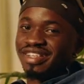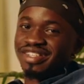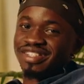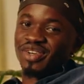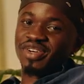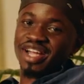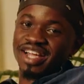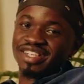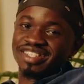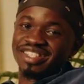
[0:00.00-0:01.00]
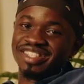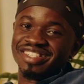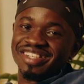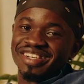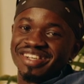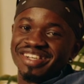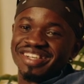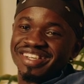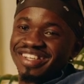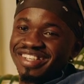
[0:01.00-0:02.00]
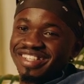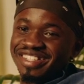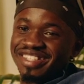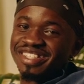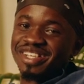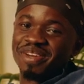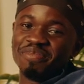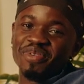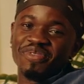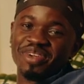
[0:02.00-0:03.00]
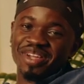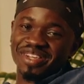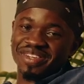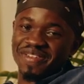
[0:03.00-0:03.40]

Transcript: So, guys, she's in the movie.